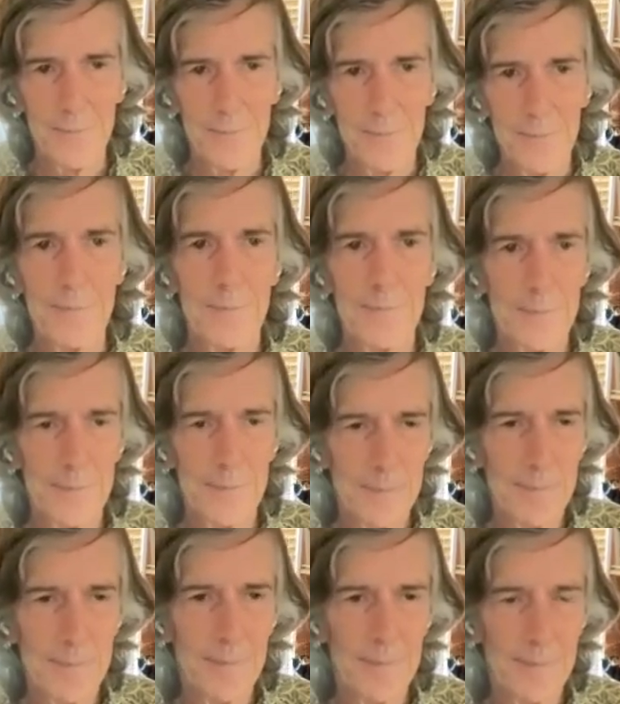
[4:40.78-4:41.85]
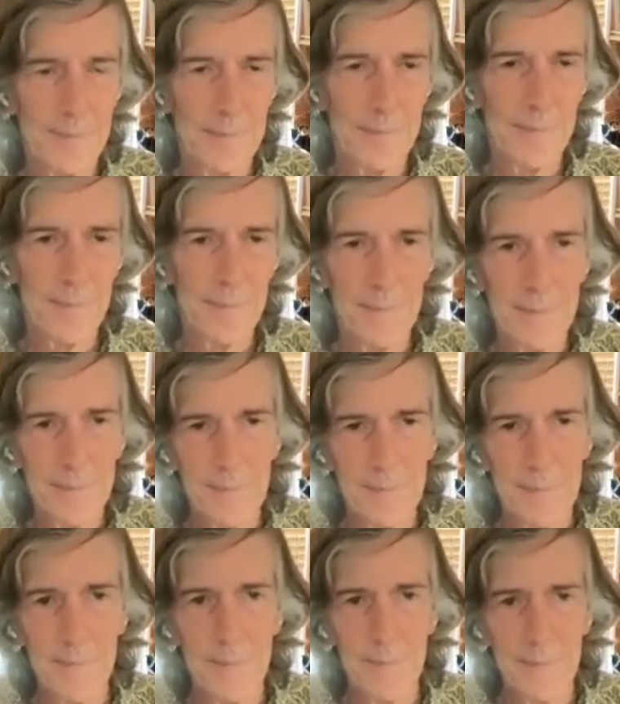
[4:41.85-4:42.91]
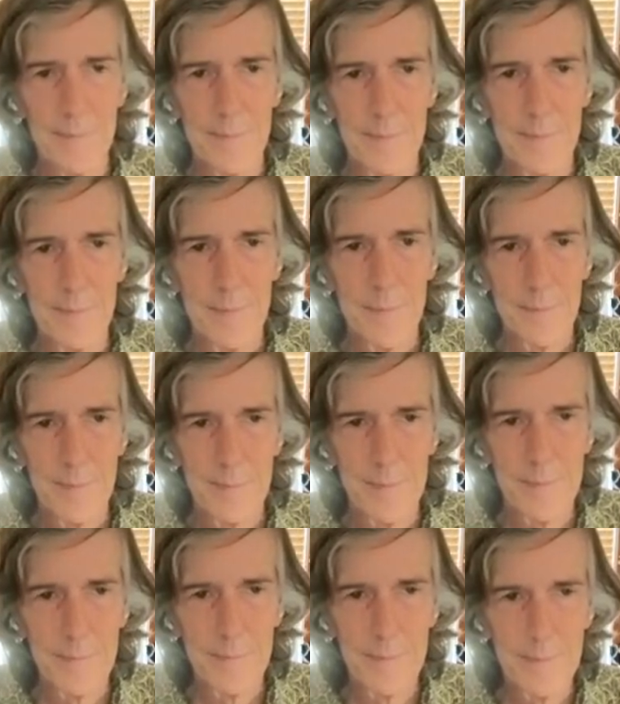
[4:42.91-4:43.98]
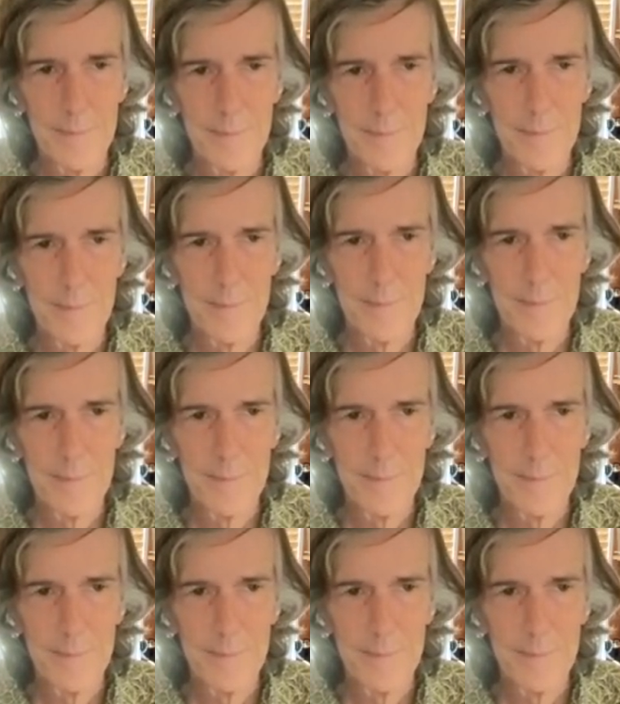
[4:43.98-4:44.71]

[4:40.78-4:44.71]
The person shown says nothing.